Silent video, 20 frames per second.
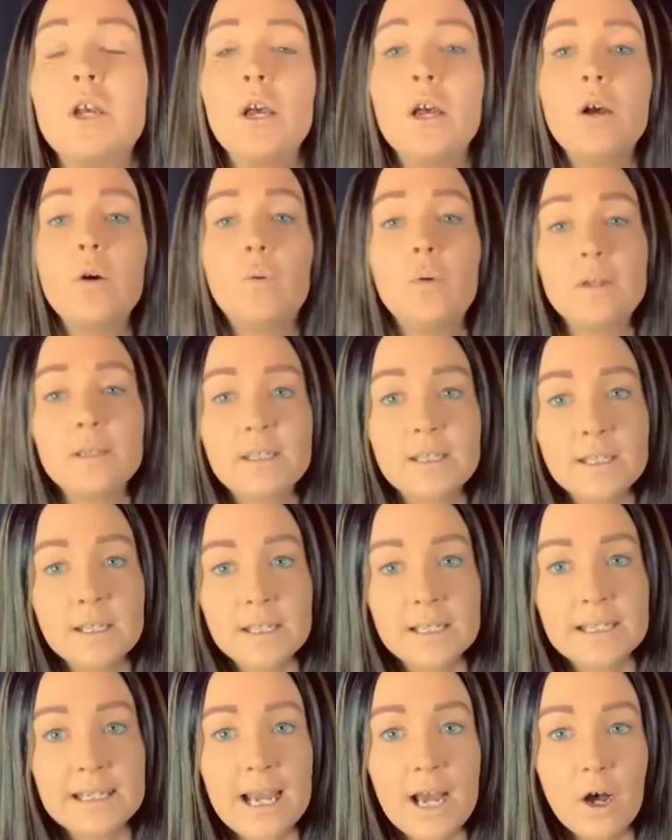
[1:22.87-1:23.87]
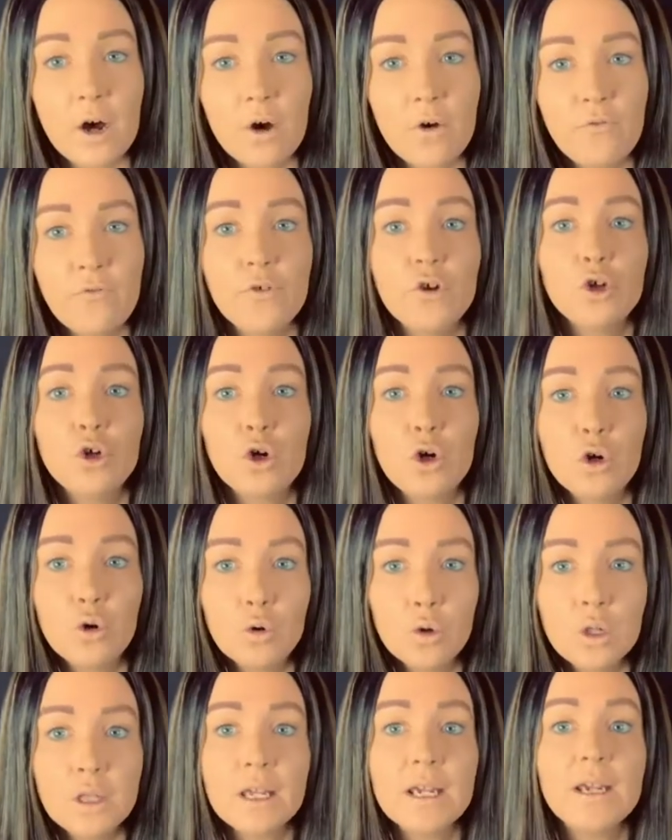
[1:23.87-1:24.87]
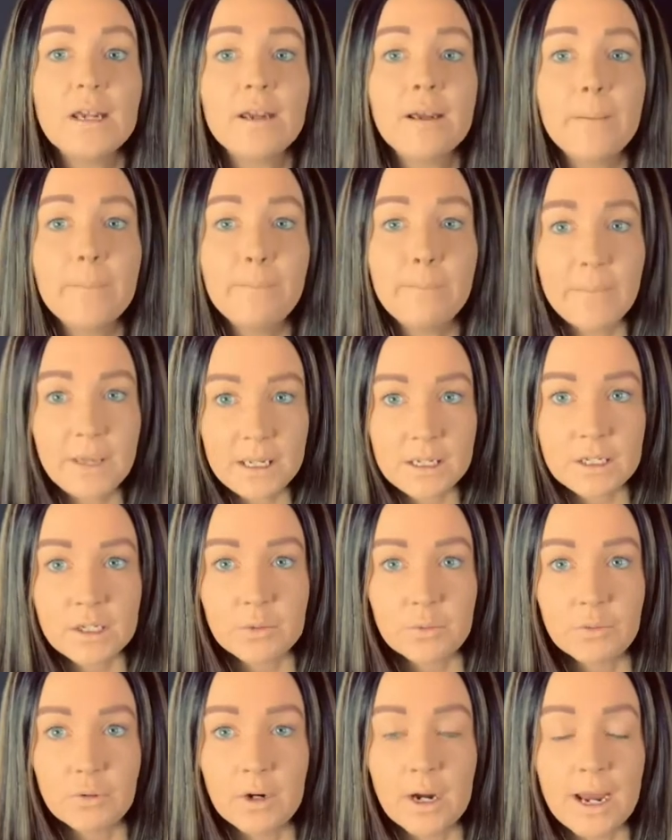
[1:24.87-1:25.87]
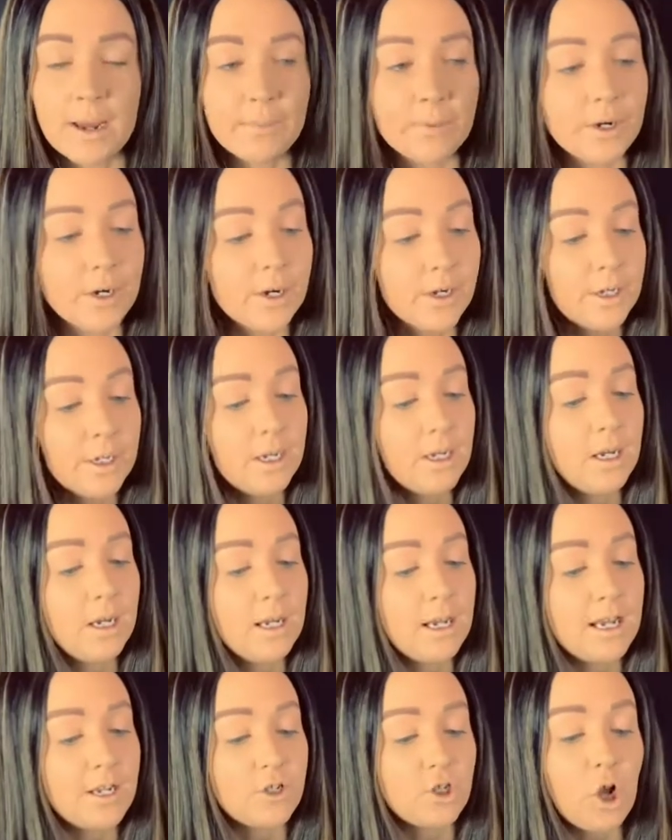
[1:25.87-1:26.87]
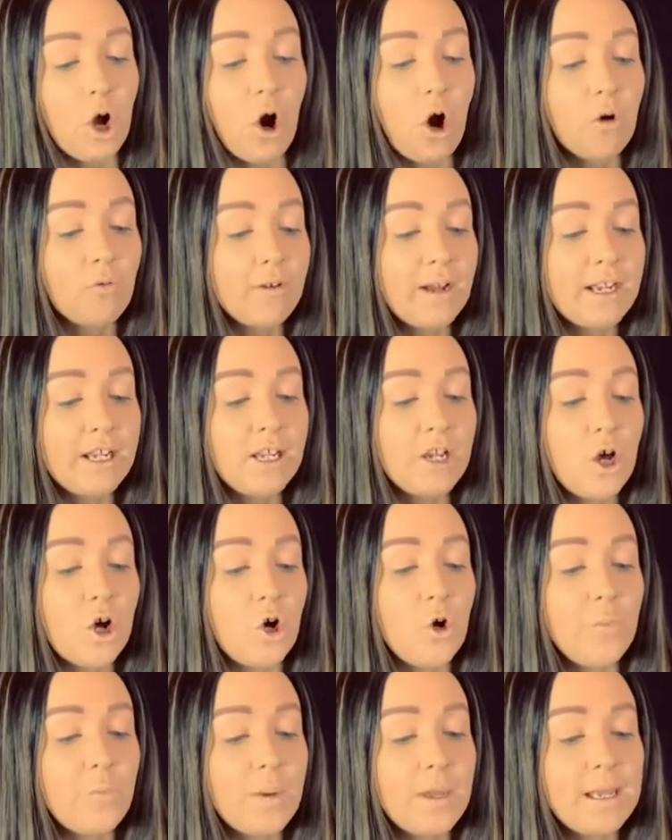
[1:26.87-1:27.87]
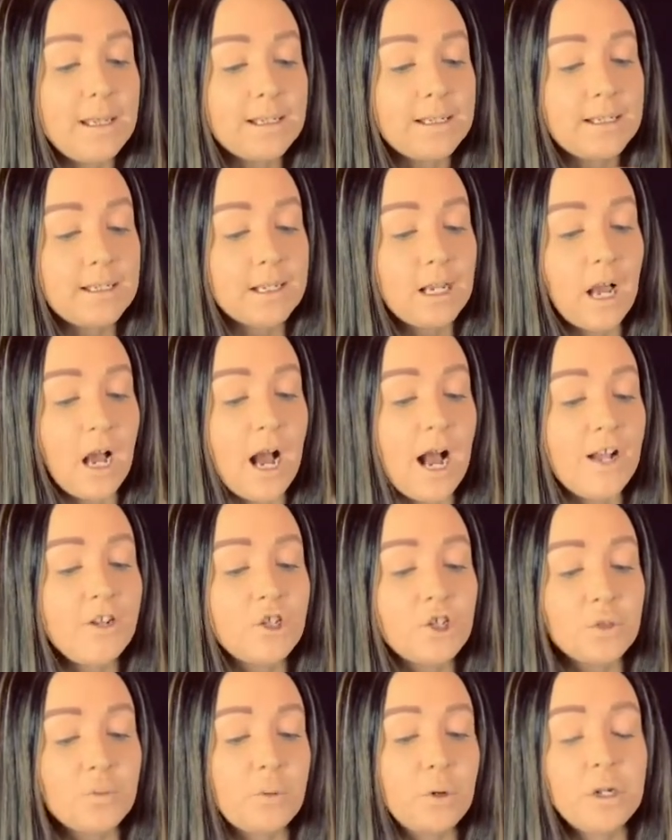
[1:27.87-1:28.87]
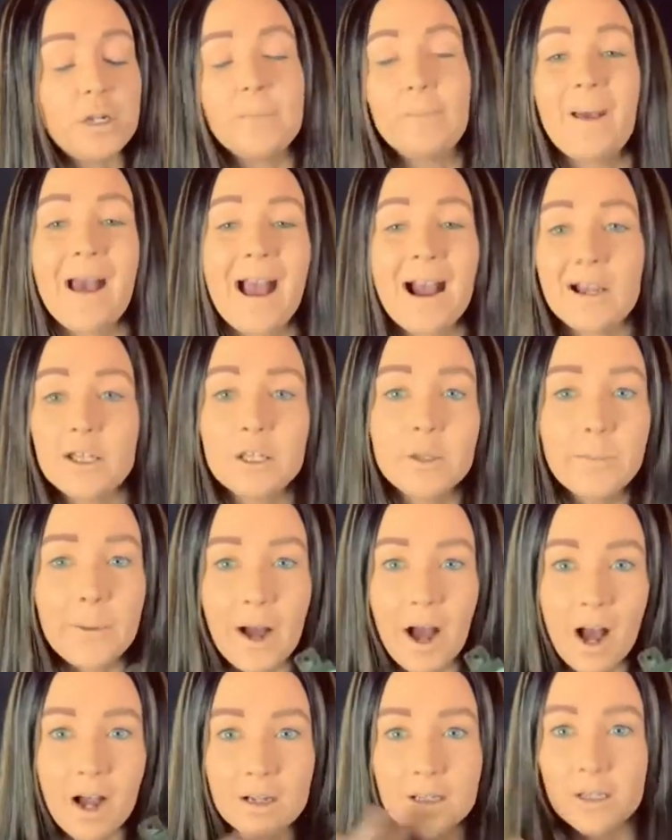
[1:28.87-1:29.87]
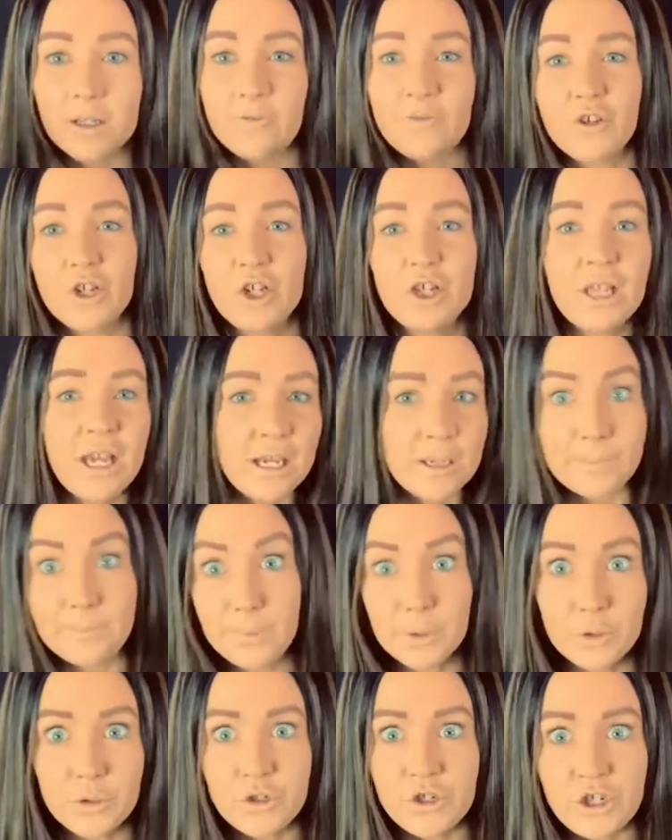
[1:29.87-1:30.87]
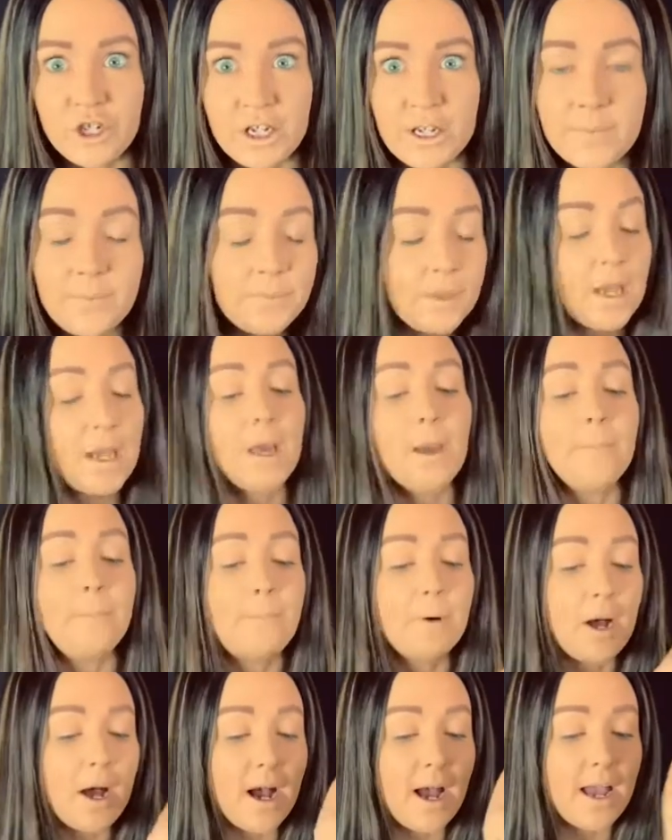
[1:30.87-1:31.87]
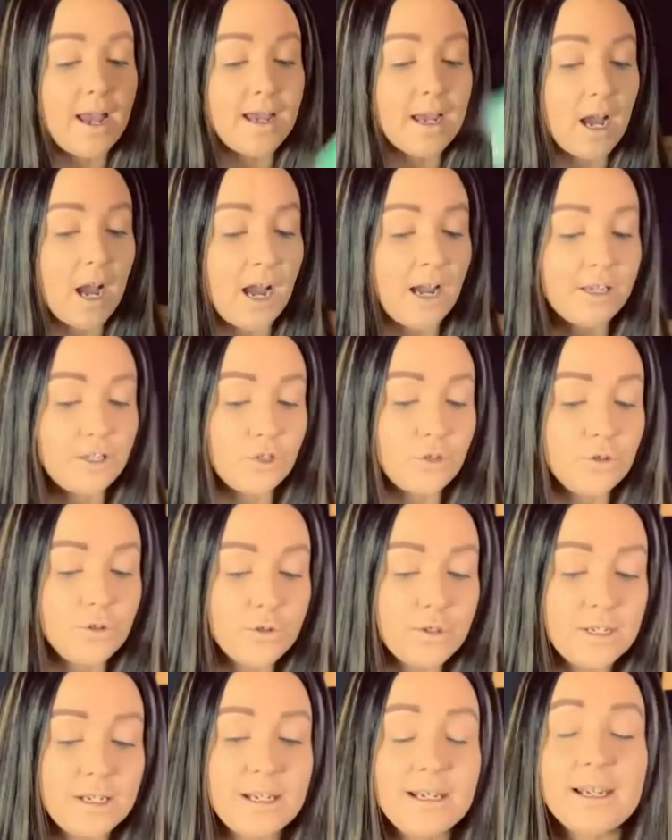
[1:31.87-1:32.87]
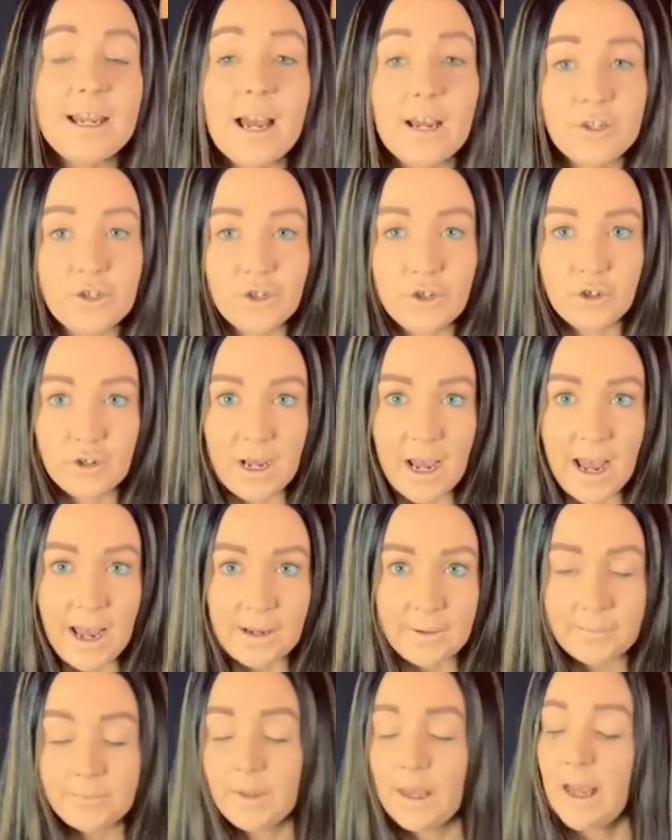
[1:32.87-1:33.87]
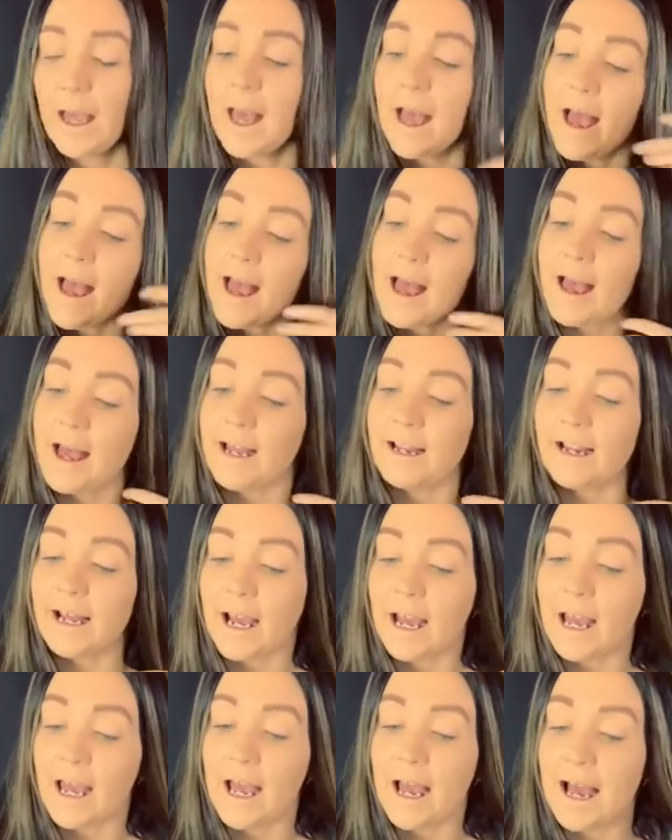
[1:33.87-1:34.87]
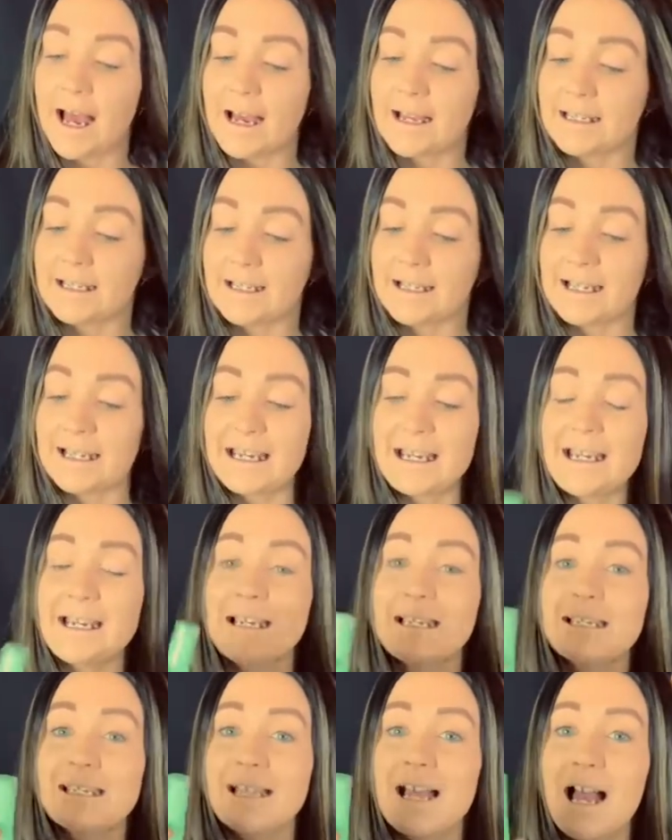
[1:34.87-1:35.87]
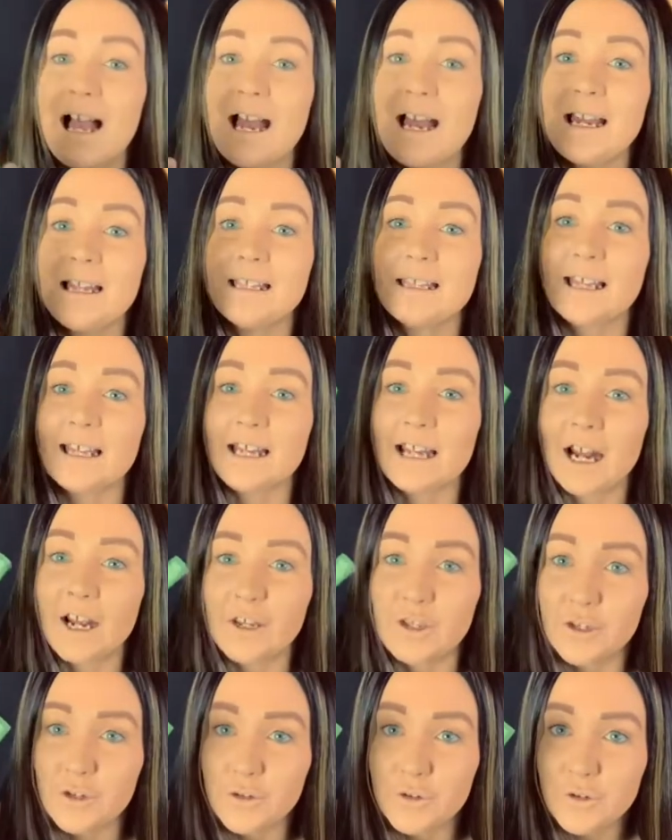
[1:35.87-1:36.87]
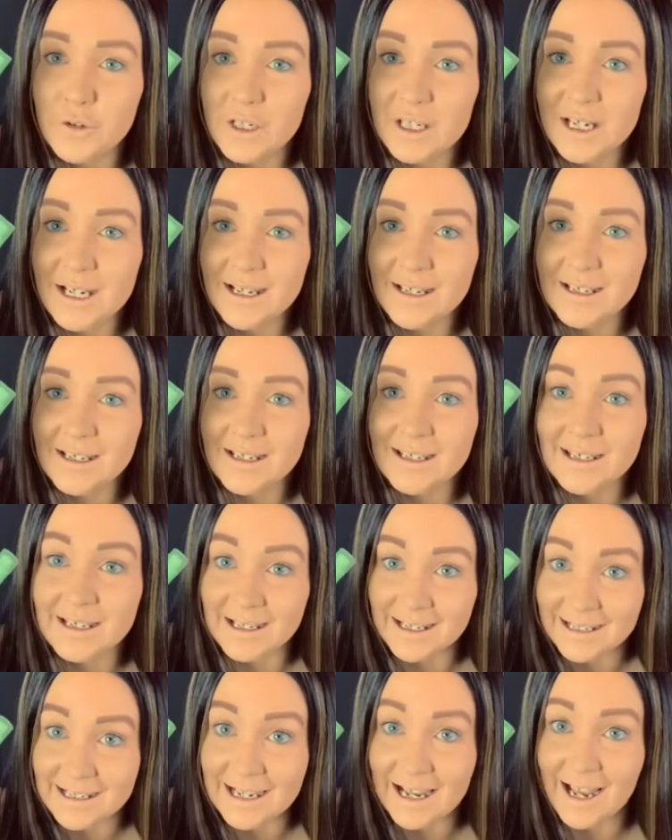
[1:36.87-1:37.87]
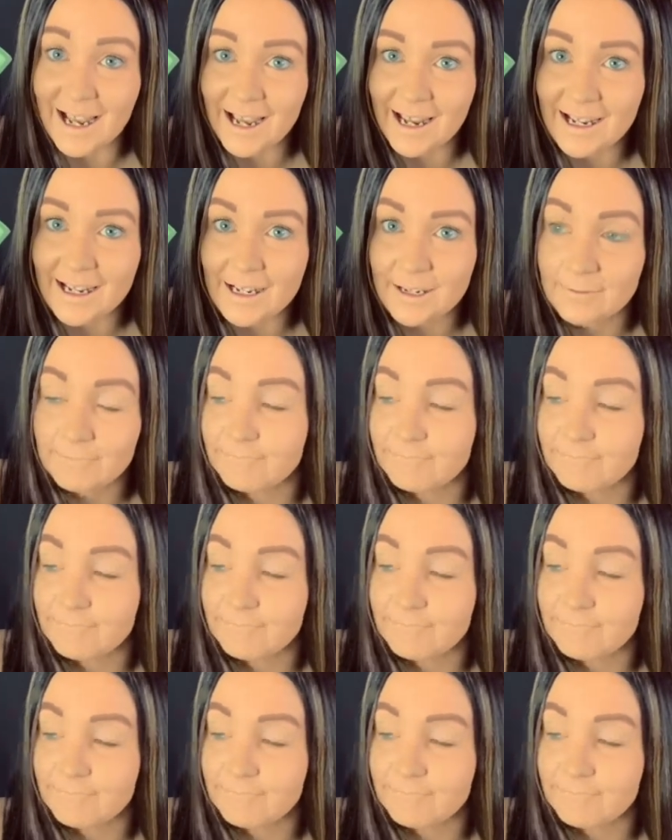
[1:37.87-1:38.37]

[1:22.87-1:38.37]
was this e.l.f. Cooling Mint Primer. It's already opened. I just put it back in the box to feel like bougie. But I used it yesterday. And as a key sign that I used it today,